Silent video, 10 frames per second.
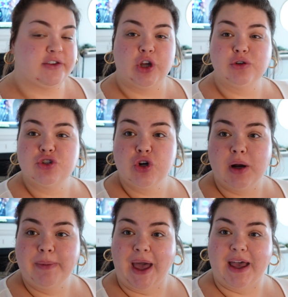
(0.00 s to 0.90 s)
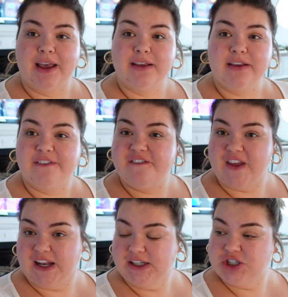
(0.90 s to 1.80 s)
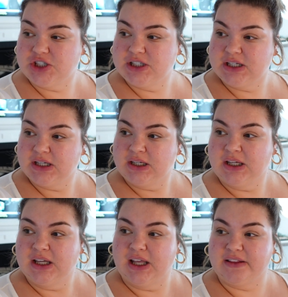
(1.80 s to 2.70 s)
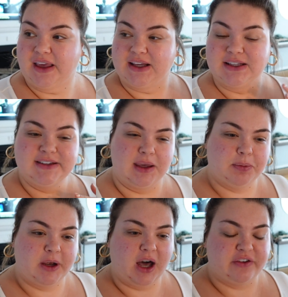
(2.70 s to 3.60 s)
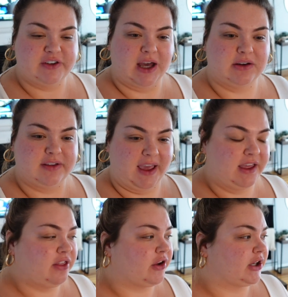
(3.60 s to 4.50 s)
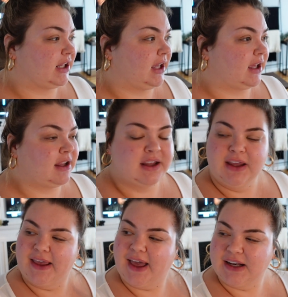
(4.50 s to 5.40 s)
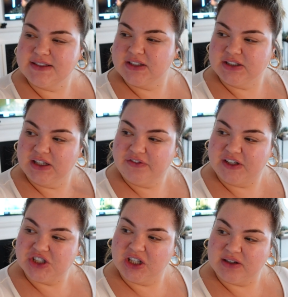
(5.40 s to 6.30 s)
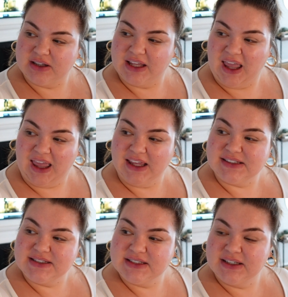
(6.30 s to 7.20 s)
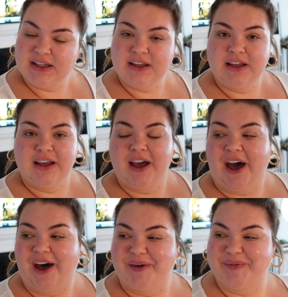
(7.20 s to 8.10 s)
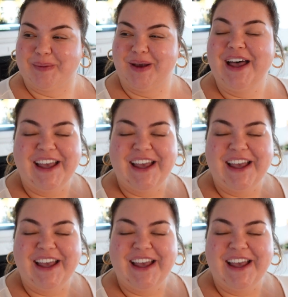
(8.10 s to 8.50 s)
snowstorm has finished. It's like tapering off now. It's 8.30. It kind of started finishing around like 8. Um, Bubba,